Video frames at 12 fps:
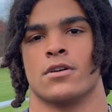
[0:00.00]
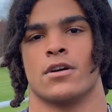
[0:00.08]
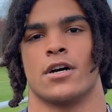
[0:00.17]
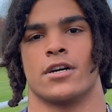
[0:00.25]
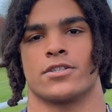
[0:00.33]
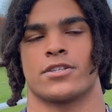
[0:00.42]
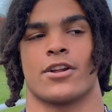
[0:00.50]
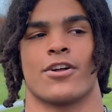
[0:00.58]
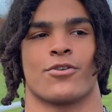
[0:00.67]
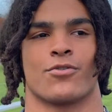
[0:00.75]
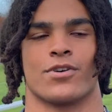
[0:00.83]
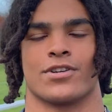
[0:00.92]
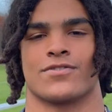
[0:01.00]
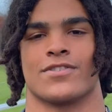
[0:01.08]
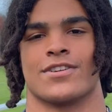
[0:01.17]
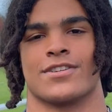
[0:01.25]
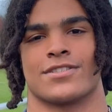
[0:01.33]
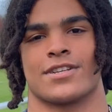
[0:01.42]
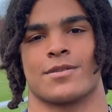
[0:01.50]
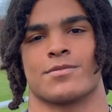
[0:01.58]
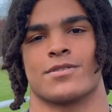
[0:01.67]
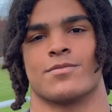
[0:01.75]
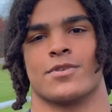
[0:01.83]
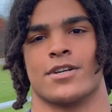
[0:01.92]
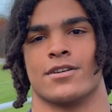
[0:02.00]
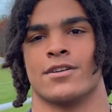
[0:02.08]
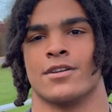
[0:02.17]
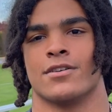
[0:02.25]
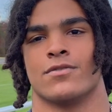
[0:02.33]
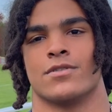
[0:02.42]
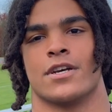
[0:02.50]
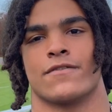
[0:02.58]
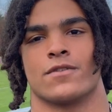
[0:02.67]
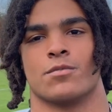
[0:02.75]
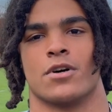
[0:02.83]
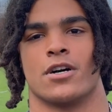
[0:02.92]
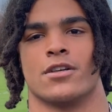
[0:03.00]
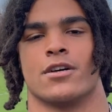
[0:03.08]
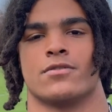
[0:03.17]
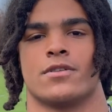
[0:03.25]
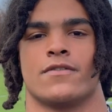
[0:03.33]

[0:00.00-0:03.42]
Uh, shout out Quigs for the interception, but we definitely balled out.